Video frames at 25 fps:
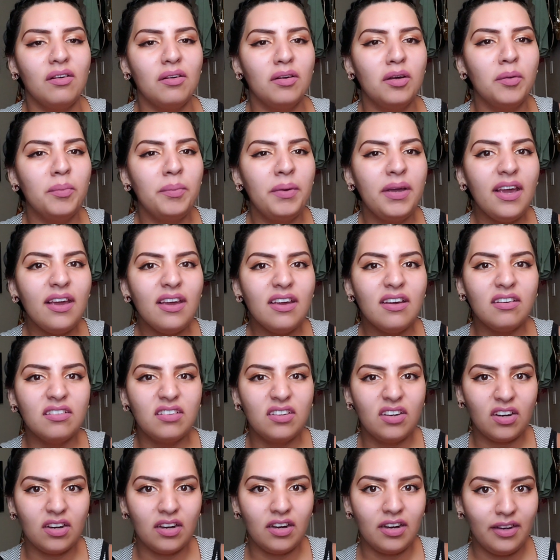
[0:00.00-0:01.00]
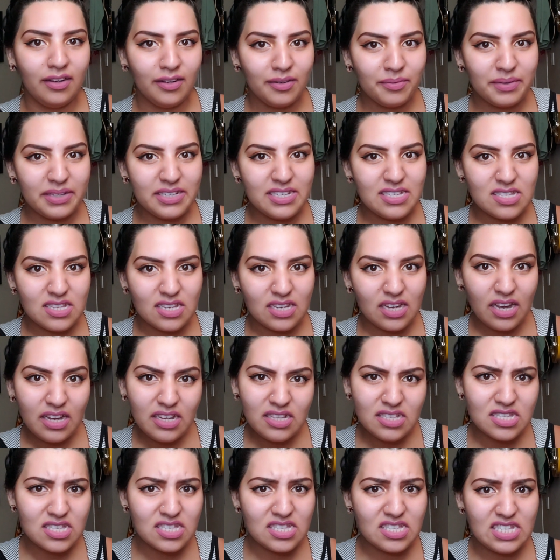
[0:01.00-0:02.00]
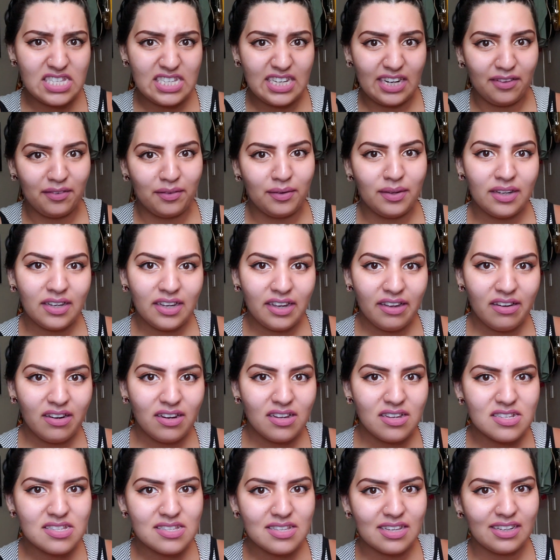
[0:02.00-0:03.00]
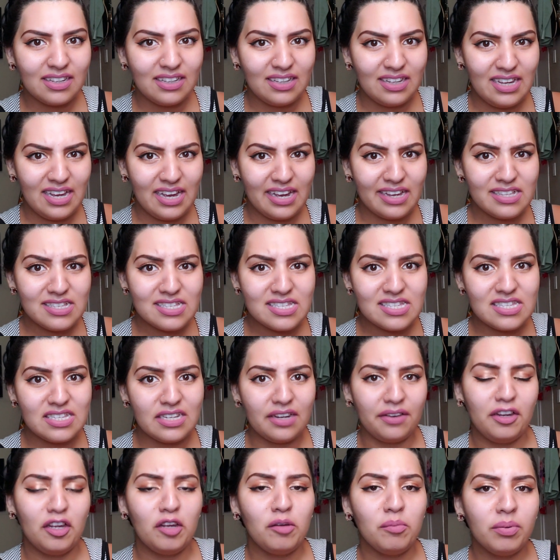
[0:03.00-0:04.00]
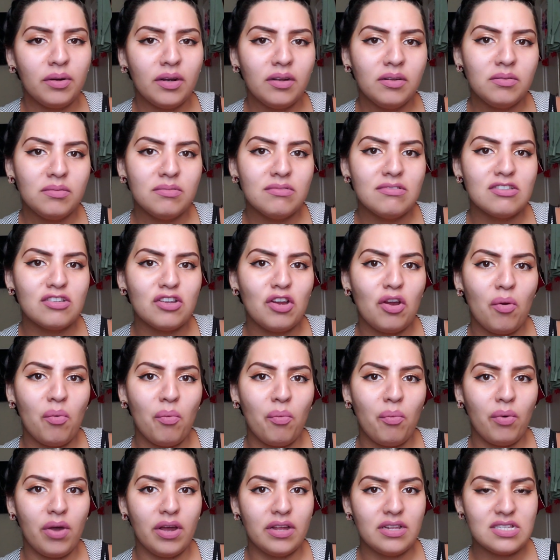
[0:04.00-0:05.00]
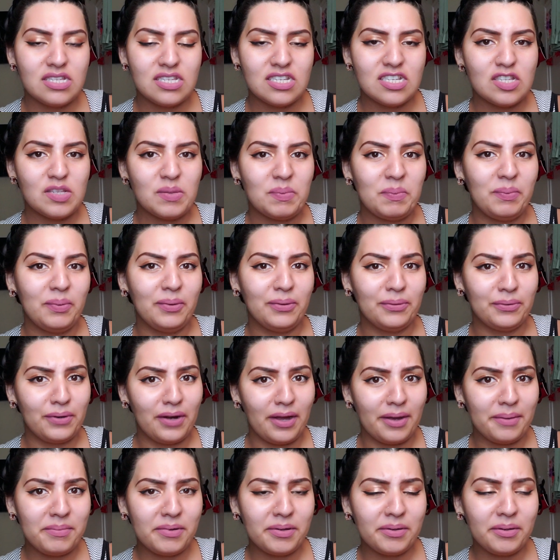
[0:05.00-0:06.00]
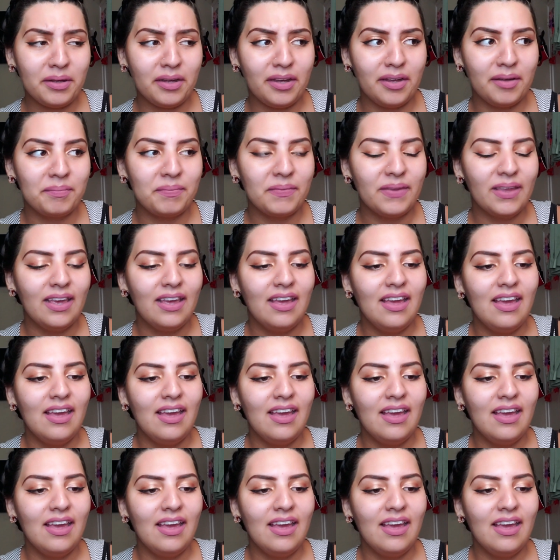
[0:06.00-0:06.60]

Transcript: oh my god, why is that guy staring at us? Like, he has staring problems, or what's his problem?